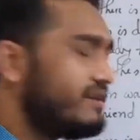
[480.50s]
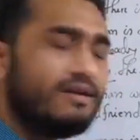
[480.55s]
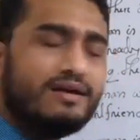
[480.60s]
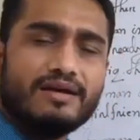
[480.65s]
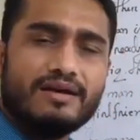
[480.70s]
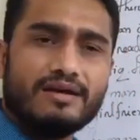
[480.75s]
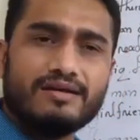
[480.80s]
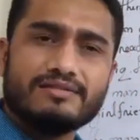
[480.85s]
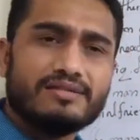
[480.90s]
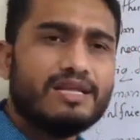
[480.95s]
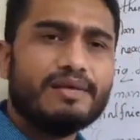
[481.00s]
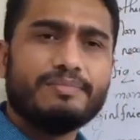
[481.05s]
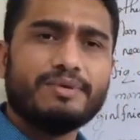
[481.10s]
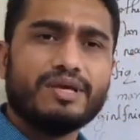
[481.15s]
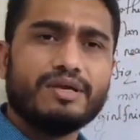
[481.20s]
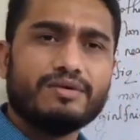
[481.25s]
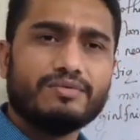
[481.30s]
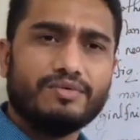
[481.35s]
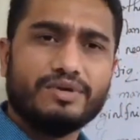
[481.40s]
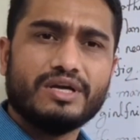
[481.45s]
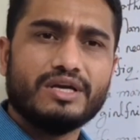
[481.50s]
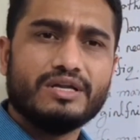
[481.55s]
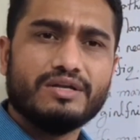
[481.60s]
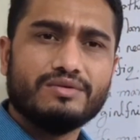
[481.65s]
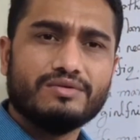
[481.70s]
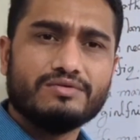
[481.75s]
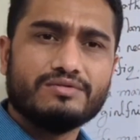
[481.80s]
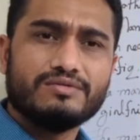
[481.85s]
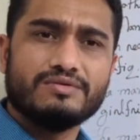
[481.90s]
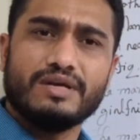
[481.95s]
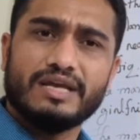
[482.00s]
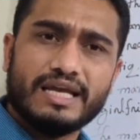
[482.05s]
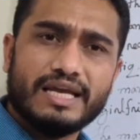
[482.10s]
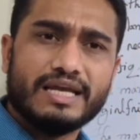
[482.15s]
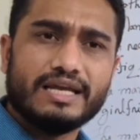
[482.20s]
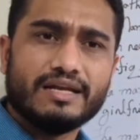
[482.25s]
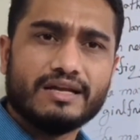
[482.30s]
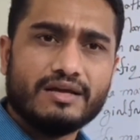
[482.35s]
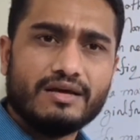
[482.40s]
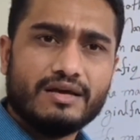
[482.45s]
in sleeping, we can use
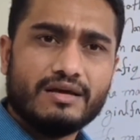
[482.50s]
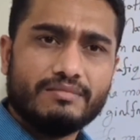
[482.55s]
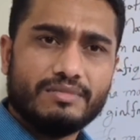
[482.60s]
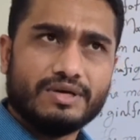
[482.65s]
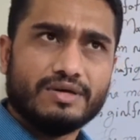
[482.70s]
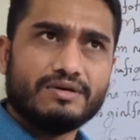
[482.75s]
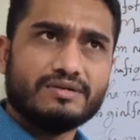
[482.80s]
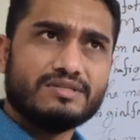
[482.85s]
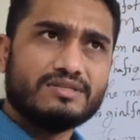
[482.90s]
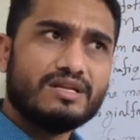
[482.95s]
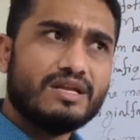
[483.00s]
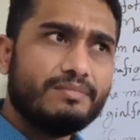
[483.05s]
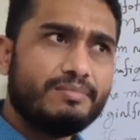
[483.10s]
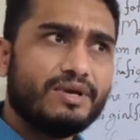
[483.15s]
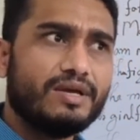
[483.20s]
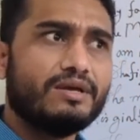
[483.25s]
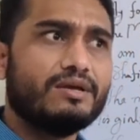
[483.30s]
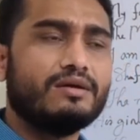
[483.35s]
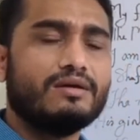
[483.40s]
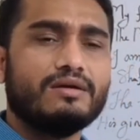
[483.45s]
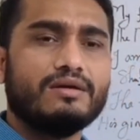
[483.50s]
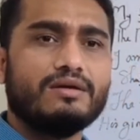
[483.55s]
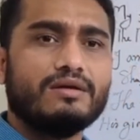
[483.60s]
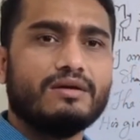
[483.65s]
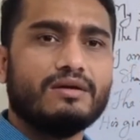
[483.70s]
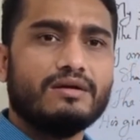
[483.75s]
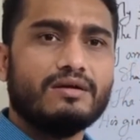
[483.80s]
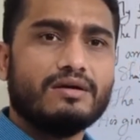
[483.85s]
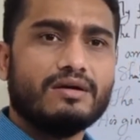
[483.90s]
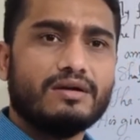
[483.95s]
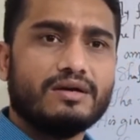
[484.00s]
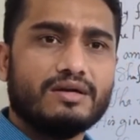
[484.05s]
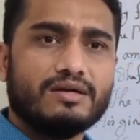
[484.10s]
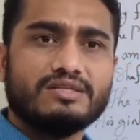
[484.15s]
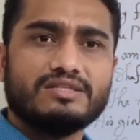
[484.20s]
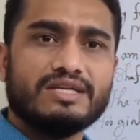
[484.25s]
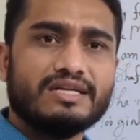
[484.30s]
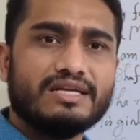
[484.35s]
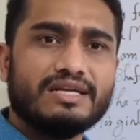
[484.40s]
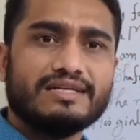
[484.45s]
in, because sleeping,
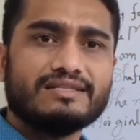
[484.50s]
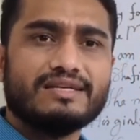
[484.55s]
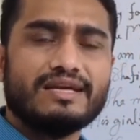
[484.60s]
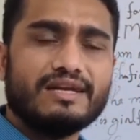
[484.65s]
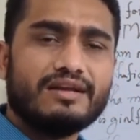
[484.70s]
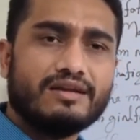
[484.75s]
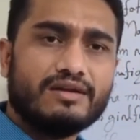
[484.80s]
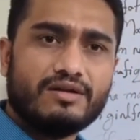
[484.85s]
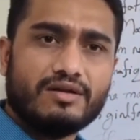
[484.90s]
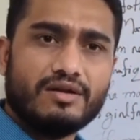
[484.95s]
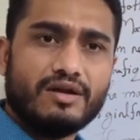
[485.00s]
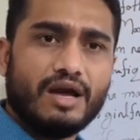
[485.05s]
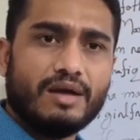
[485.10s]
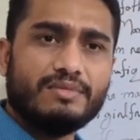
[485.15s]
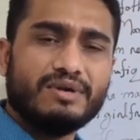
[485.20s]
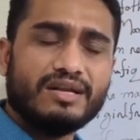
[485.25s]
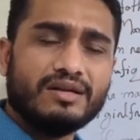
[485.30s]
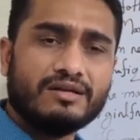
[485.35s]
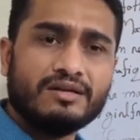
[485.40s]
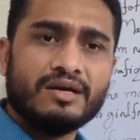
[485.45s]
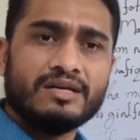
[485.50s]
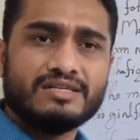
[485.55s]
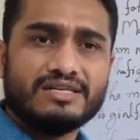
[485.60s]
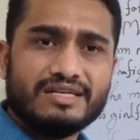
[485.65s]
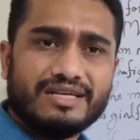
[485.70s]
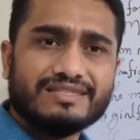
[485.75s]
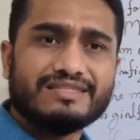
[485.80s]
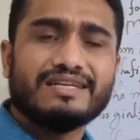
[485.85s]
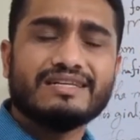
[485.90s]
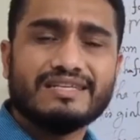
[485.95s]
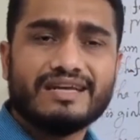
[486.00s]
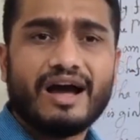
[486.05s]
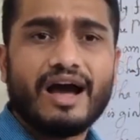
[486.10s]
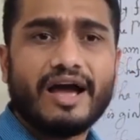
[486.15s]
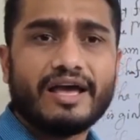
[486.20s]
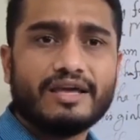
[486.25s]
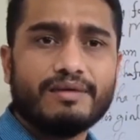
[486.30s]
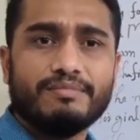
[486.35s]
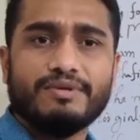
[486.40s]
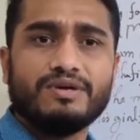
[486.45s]
she doesn't
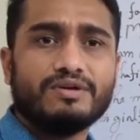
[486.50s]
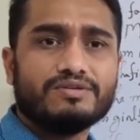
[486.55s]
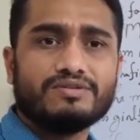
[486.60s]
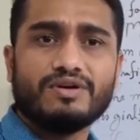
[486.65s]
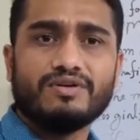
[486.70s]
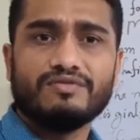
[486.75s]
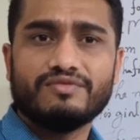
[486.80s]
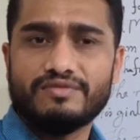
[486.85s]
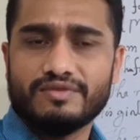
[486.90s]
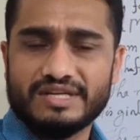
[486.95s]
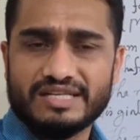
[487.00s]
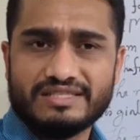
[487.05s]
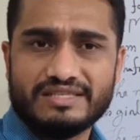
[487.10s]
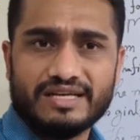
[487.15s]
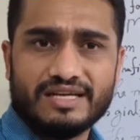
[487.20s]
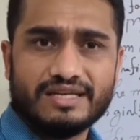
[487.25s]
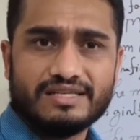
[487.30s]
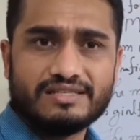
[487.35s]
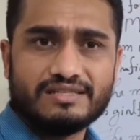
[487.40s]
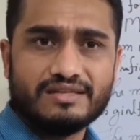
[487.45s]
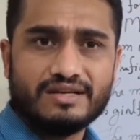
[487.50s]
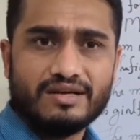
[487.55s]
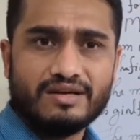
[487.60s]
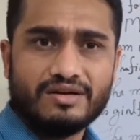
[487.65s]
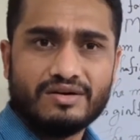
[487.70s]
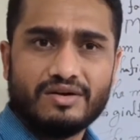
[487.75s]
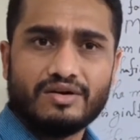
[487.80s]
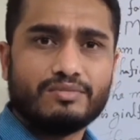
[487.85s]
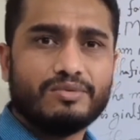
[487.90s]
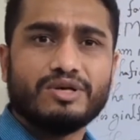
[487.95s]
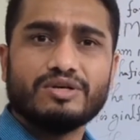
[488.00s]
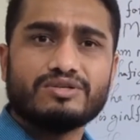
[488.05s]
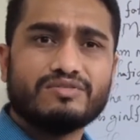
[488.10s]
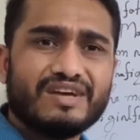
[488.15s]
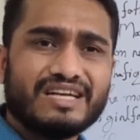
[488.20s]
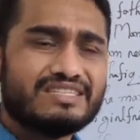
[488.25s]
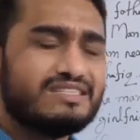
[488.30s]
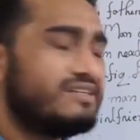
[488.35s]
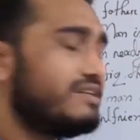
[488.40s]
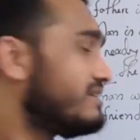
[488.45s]
die because of disease or because
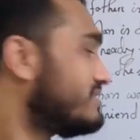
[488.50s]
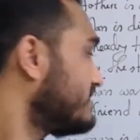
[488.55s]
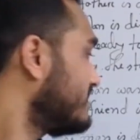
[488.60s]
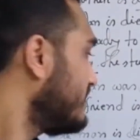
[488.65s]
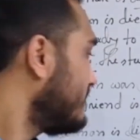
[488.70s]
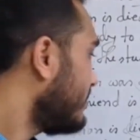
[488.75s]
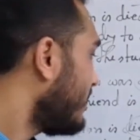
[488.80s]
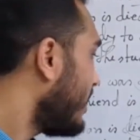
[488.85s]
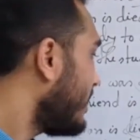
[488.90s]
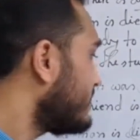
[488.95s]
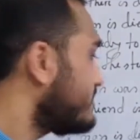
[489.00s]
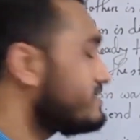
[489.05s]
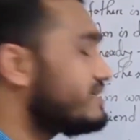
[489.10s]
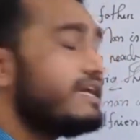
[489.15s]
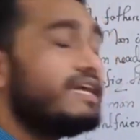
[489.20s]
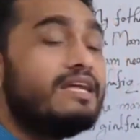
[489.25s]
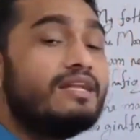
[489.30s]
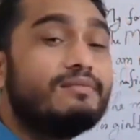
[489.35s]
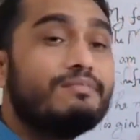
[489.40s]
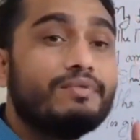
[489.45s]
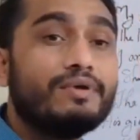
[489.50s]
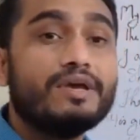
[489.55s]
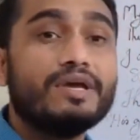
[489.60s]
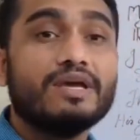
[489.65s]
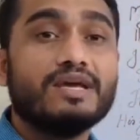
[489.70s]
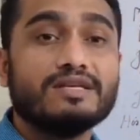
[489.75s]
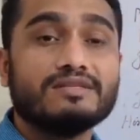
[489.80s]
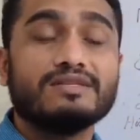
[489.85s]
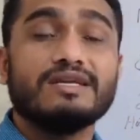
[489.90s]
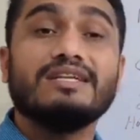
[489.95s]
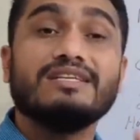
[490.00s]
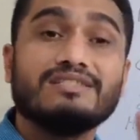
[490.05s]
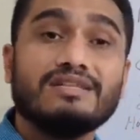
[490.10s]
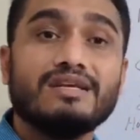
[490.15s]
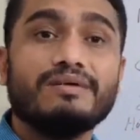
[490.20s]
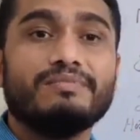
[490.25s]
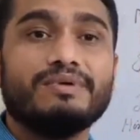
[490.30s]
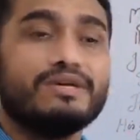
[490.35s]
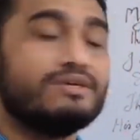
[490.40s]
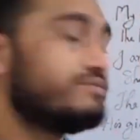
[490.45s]
of accident. She dies in peace in
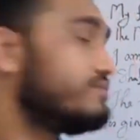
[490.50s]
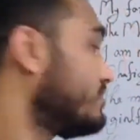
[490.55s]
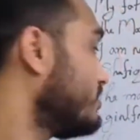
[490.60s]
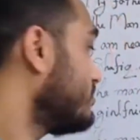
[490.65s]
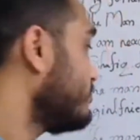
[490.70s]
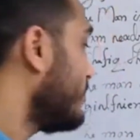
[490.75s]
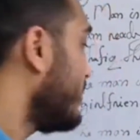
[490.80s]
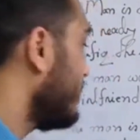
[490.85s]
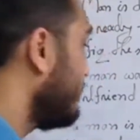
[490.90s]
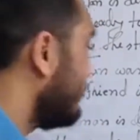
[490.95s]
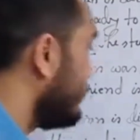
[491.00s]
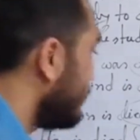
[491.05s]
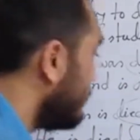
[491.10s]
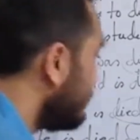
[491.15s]
sleeping. So that's why I have